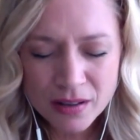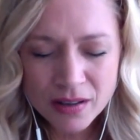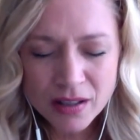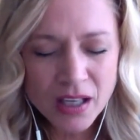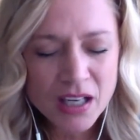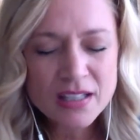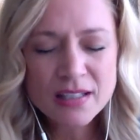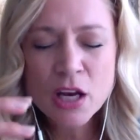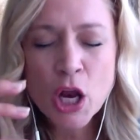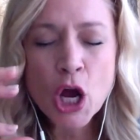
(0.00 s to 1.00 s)
It is
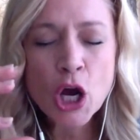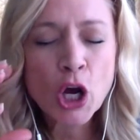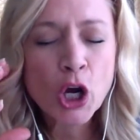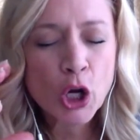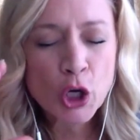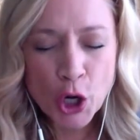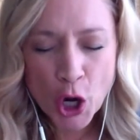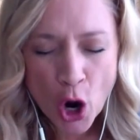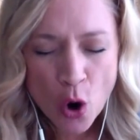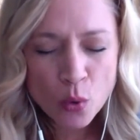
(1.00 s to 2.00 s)

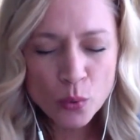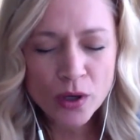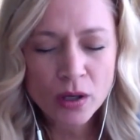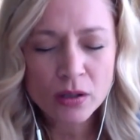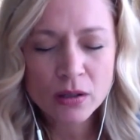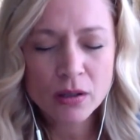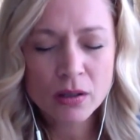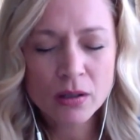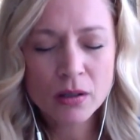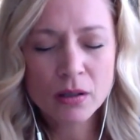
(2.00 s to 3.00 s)
known.
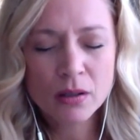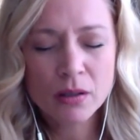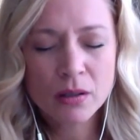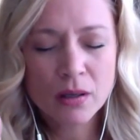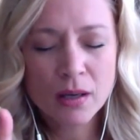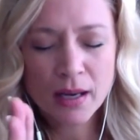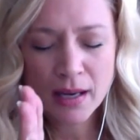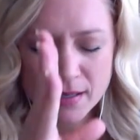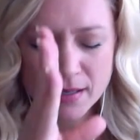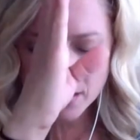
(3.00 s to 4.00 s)
It
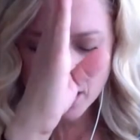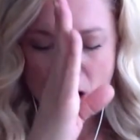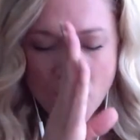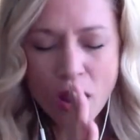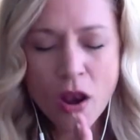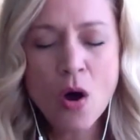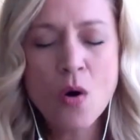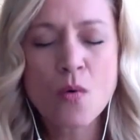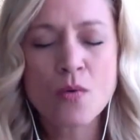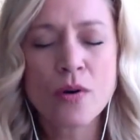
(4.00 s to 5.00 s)
is
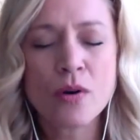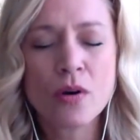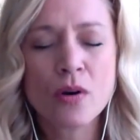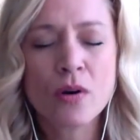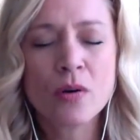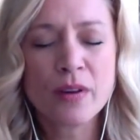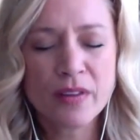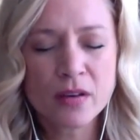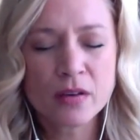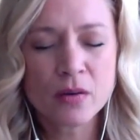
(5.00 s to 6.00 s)
known
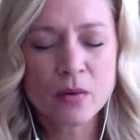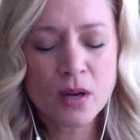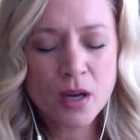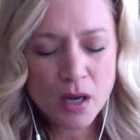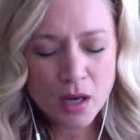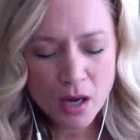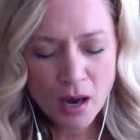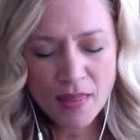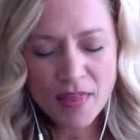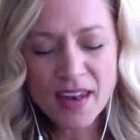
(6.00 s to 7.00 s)
within you.
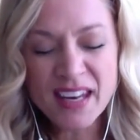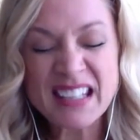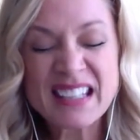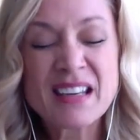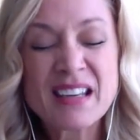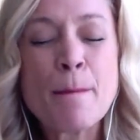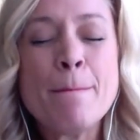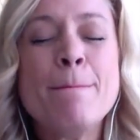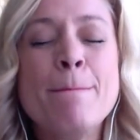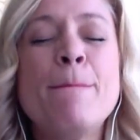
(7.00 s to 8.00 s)
And then it
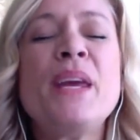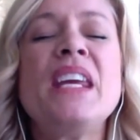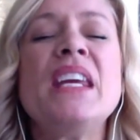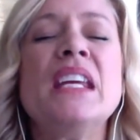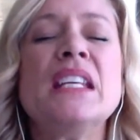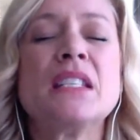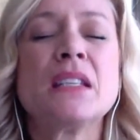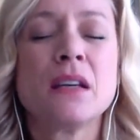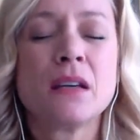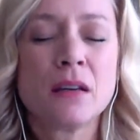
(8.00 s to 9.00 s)
bees
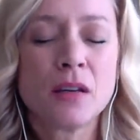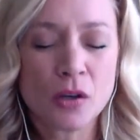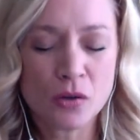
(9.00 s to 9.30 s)
you.